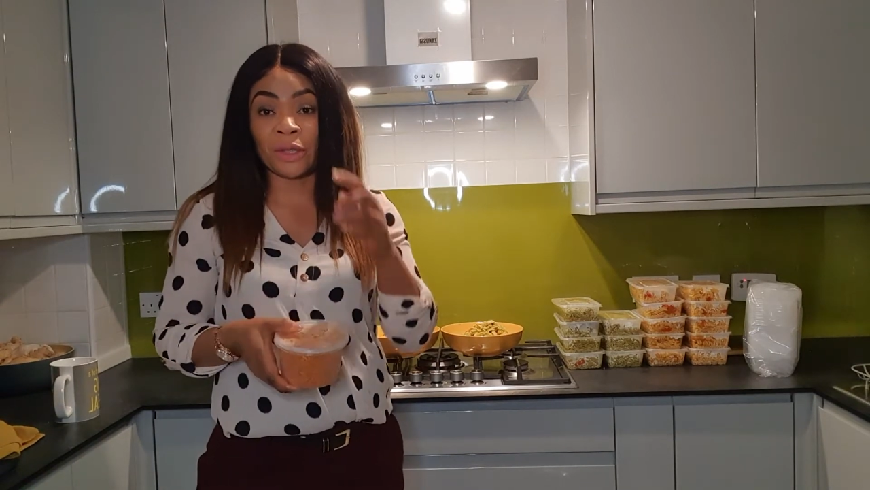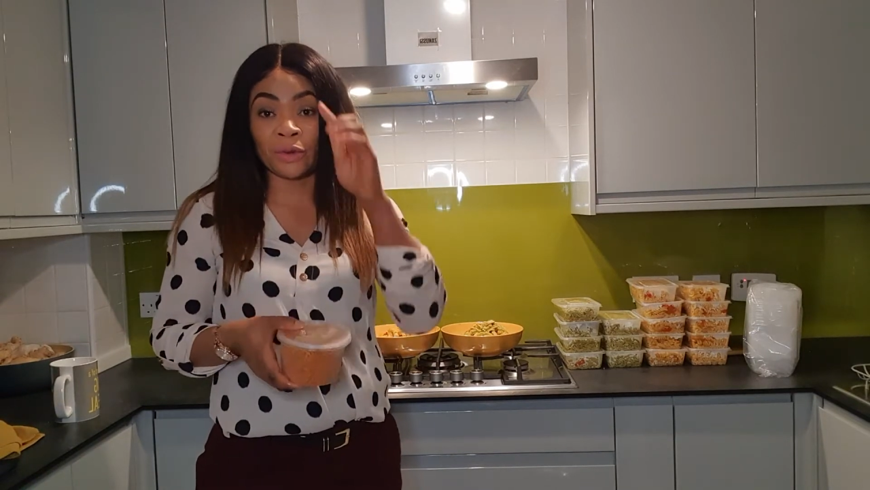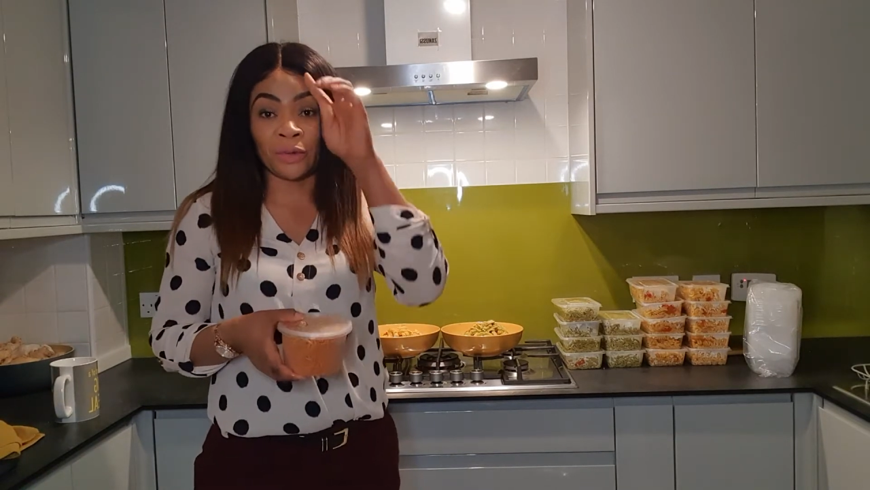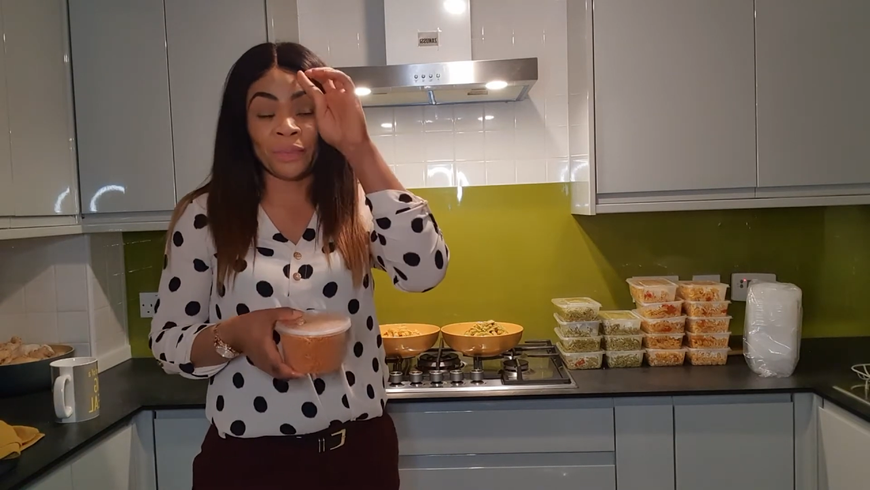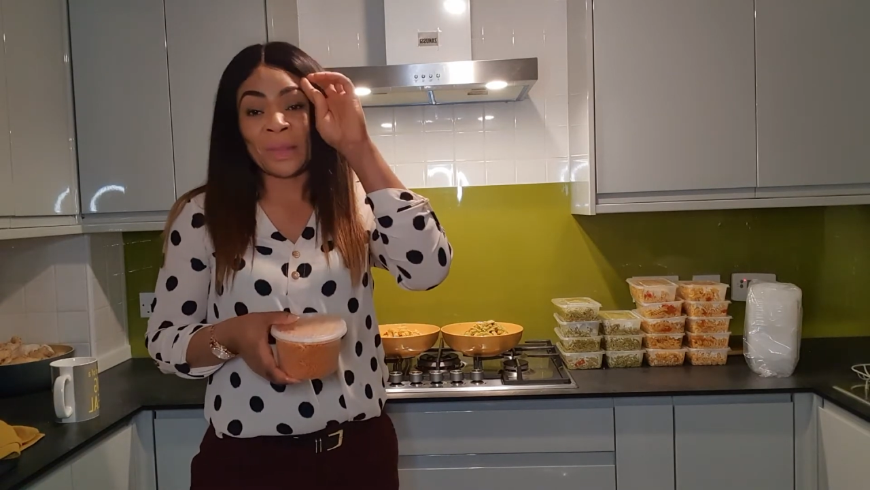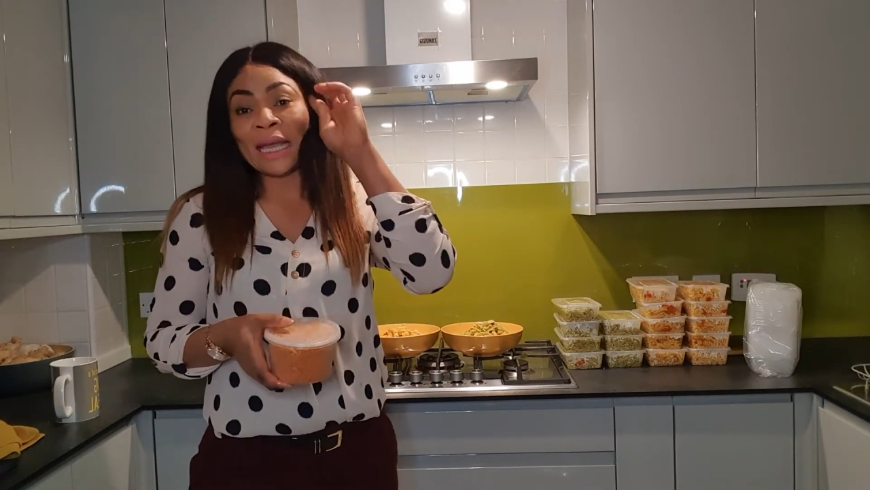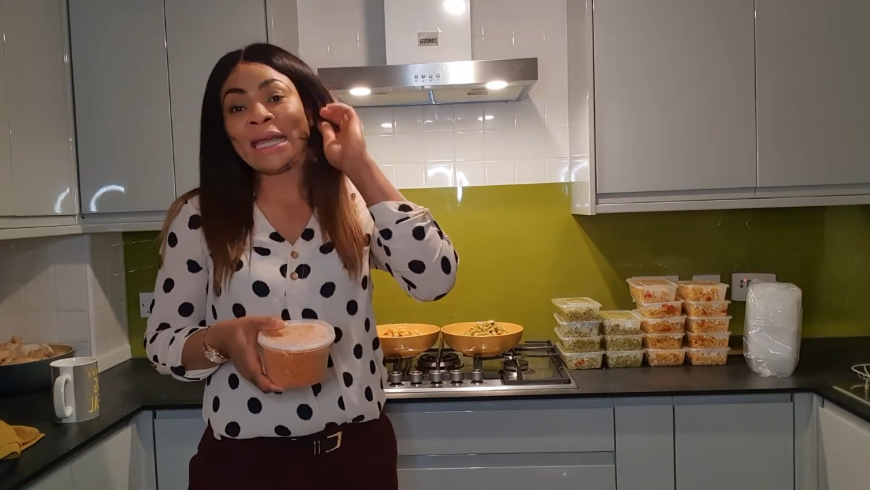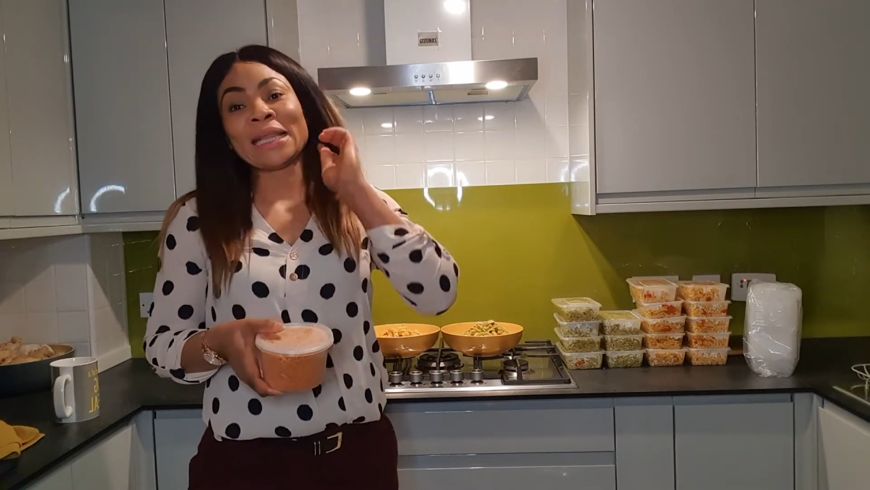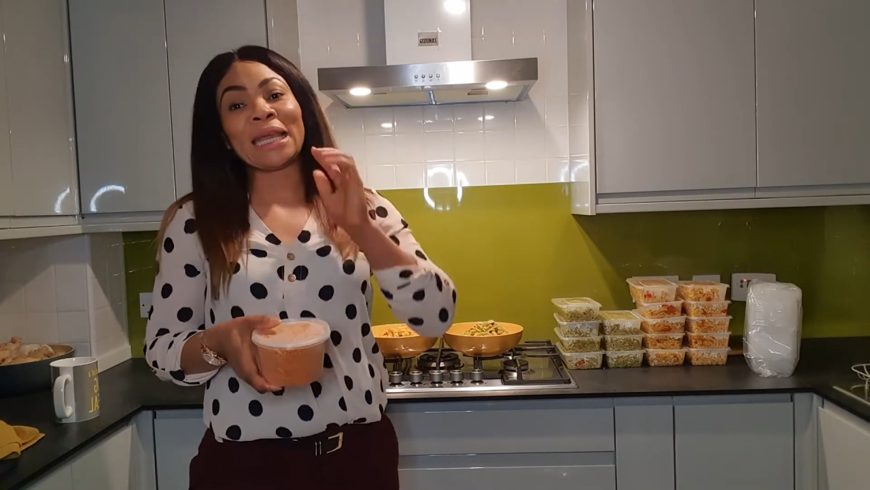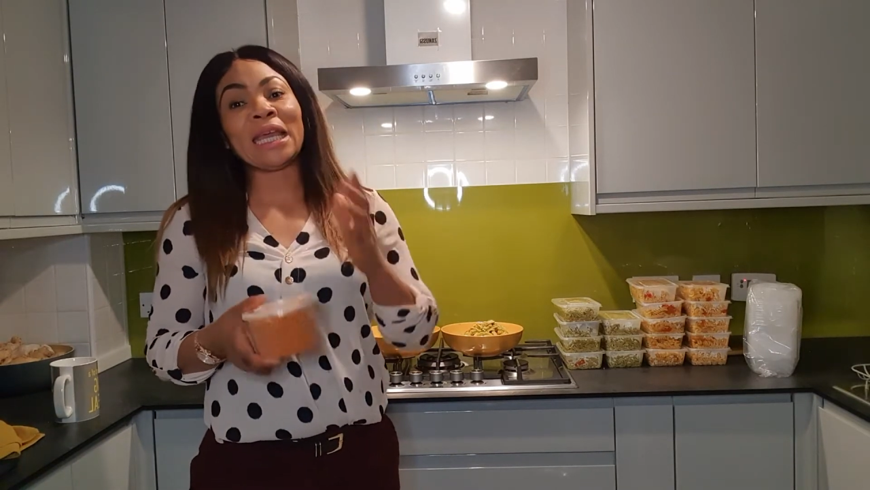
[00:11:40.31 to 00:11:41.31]
do in
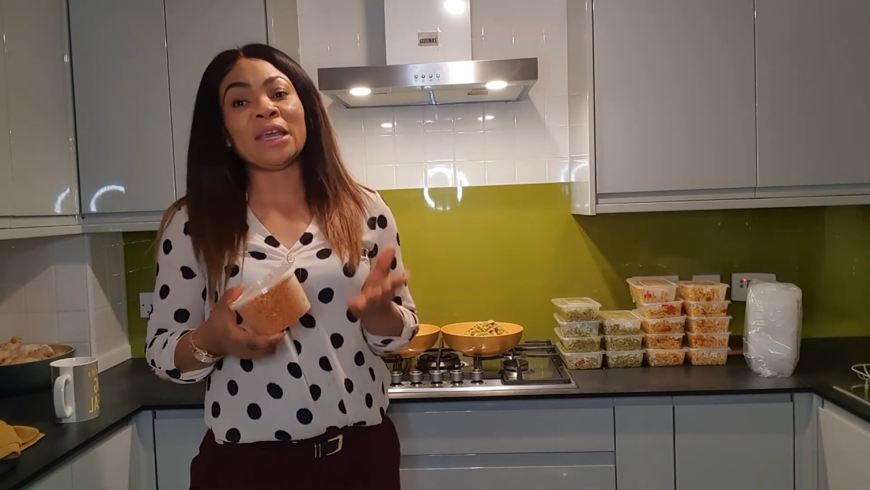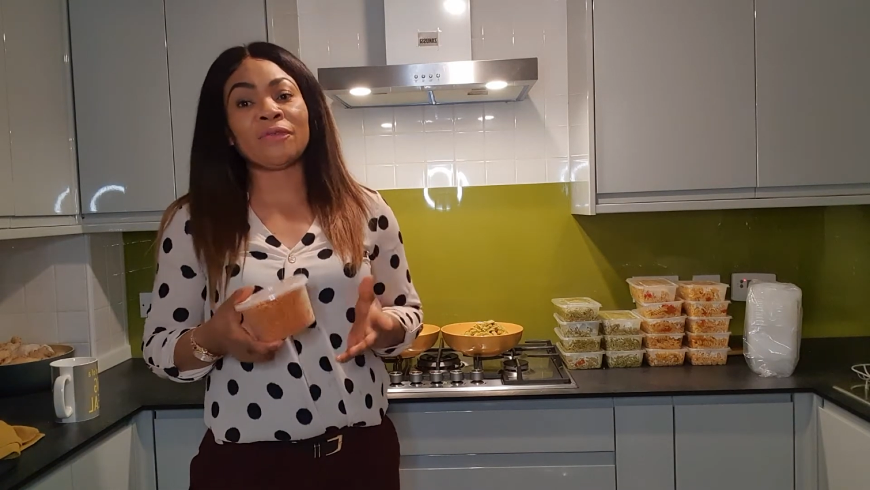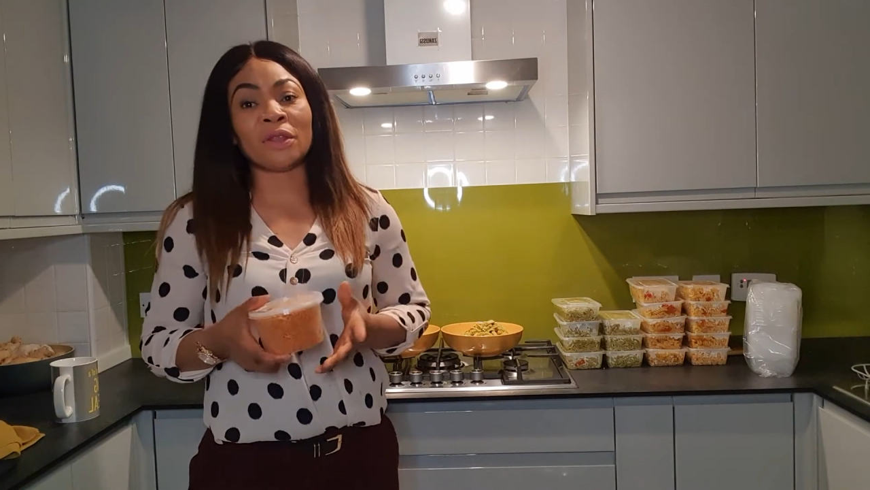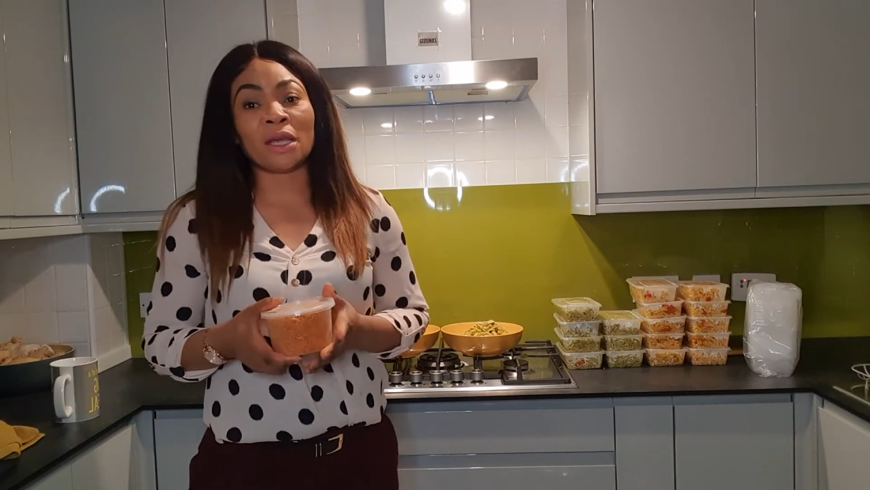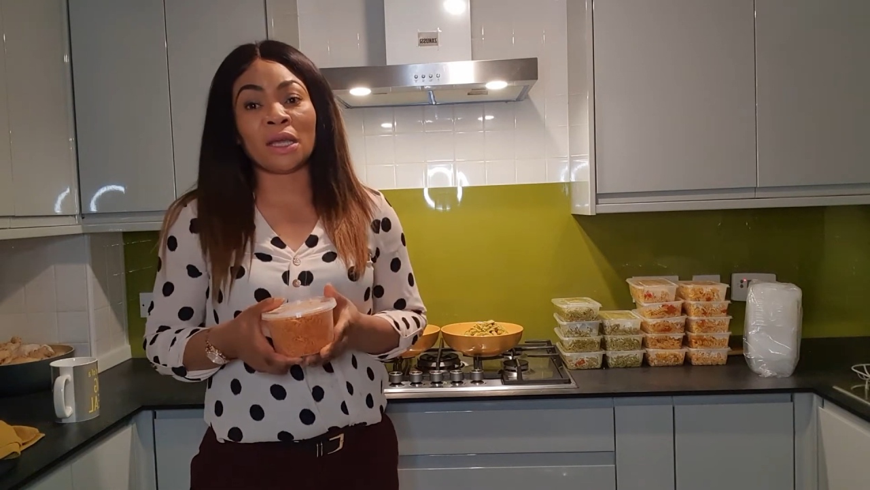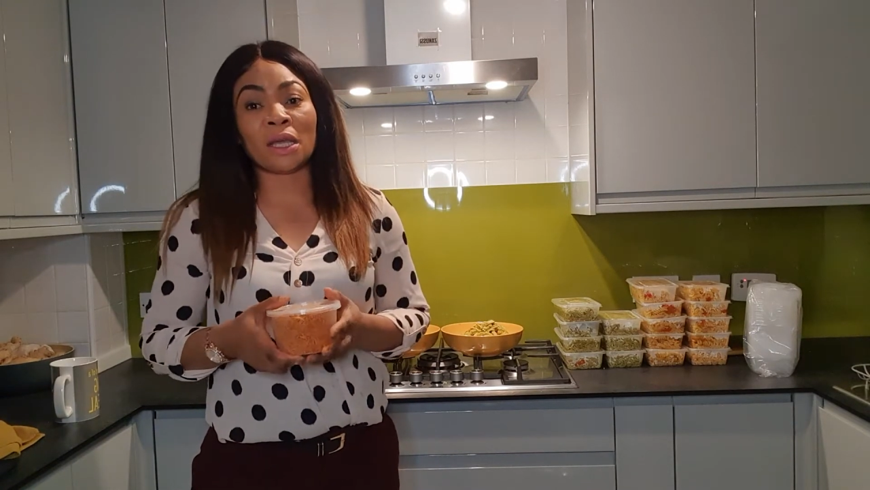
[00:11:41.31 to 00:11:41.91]
the evening,